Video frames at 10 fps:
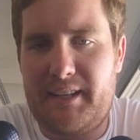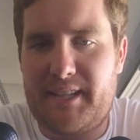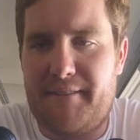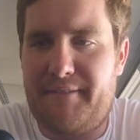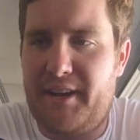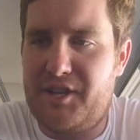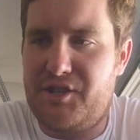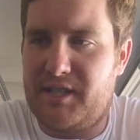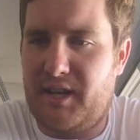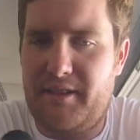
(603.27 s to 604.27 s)
going to tie finesse
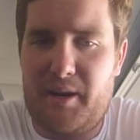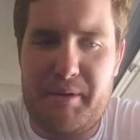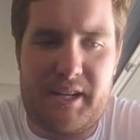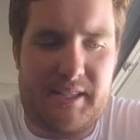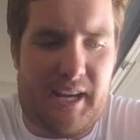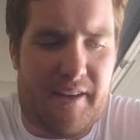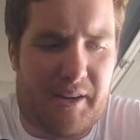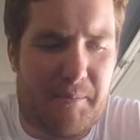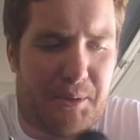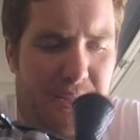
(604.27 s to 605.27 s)
jigs on there because I have a
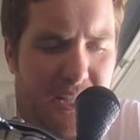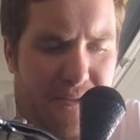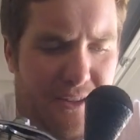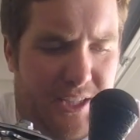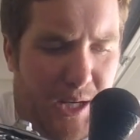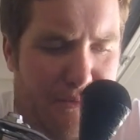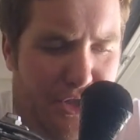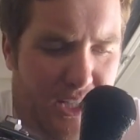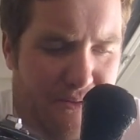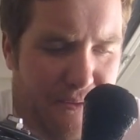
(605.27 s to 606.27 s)
completely different setup
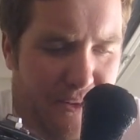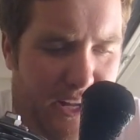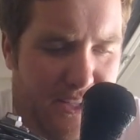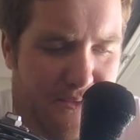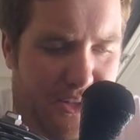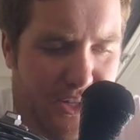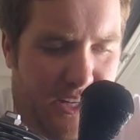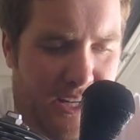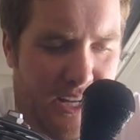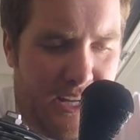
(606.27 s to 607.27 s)
just for finesse
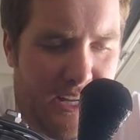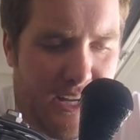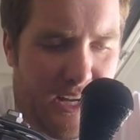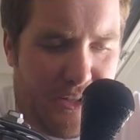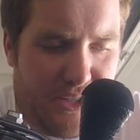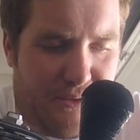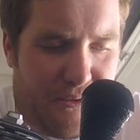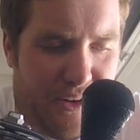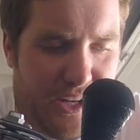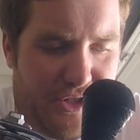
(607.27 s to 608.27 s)
fishing, just for
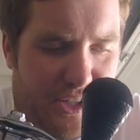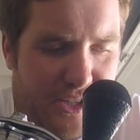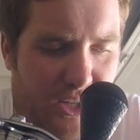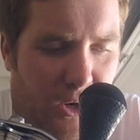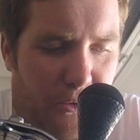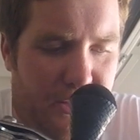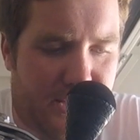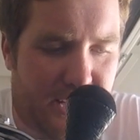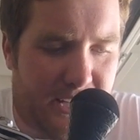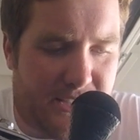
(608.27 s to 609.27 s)
finesse jigs. So
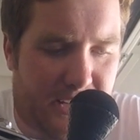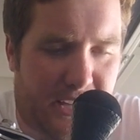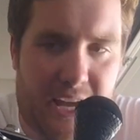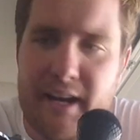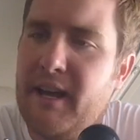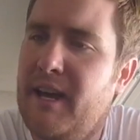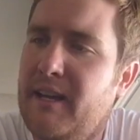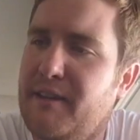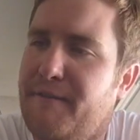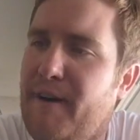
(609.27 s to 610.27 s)
this is, again,
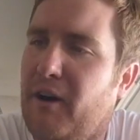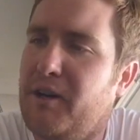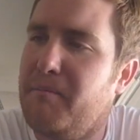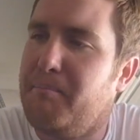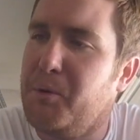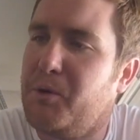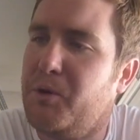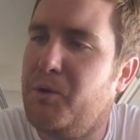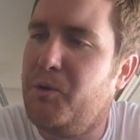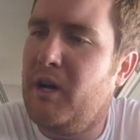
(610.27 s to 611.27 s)
the FALCON
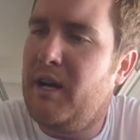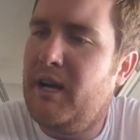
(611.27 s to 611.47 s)
BUCOO,